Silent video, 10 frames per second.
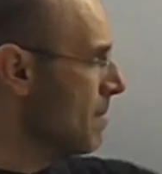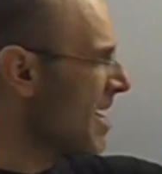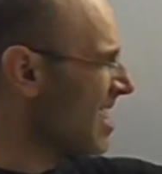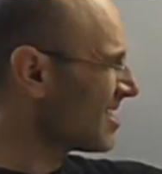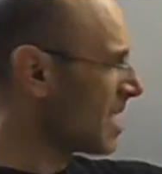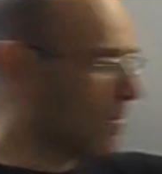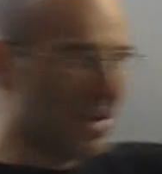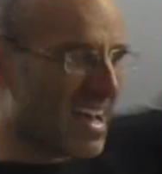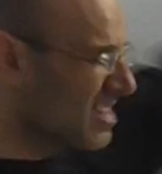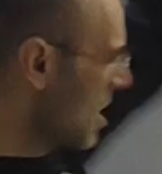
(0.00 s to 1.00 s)
mass
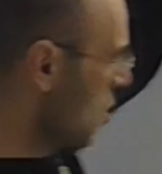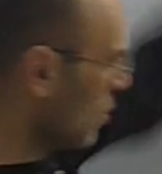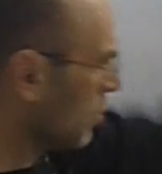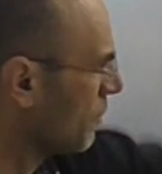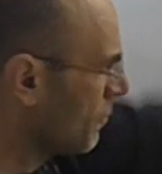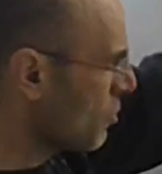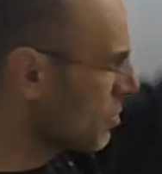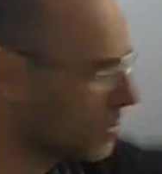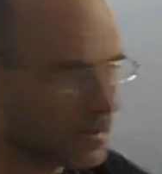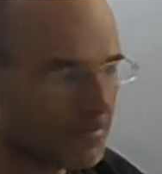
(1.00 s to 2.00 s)
applies a lot of
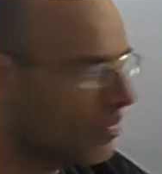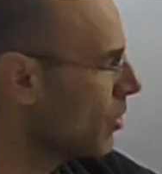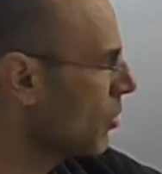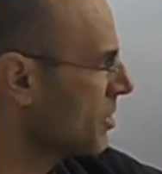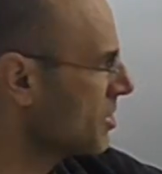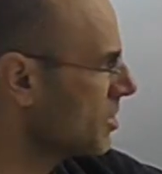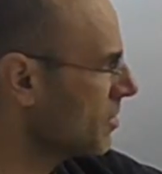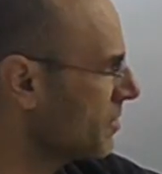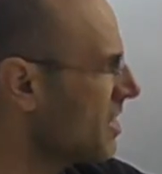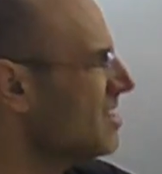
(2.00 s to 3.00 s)
force on the
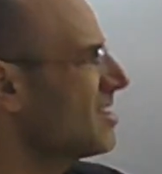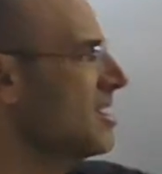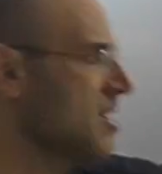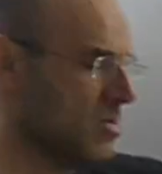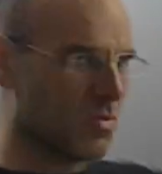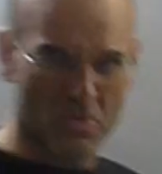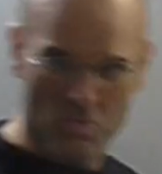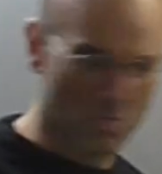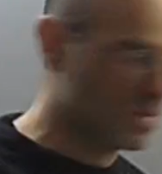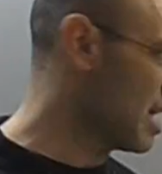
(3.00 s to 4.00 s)
surface,
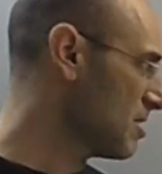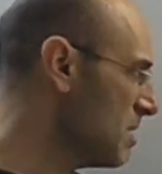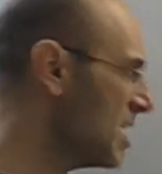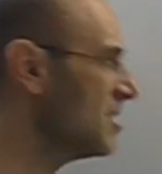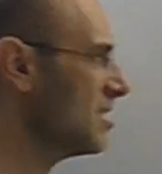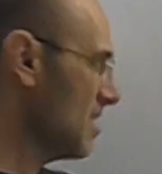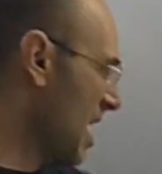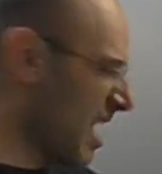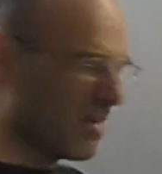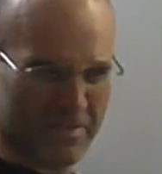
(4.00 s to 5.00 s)
that means
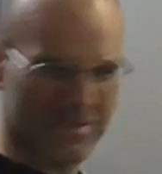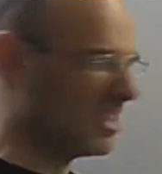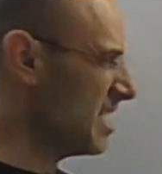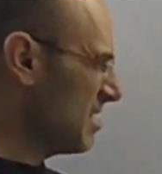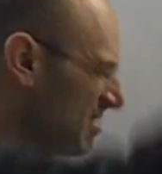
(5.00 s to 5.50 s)
I have it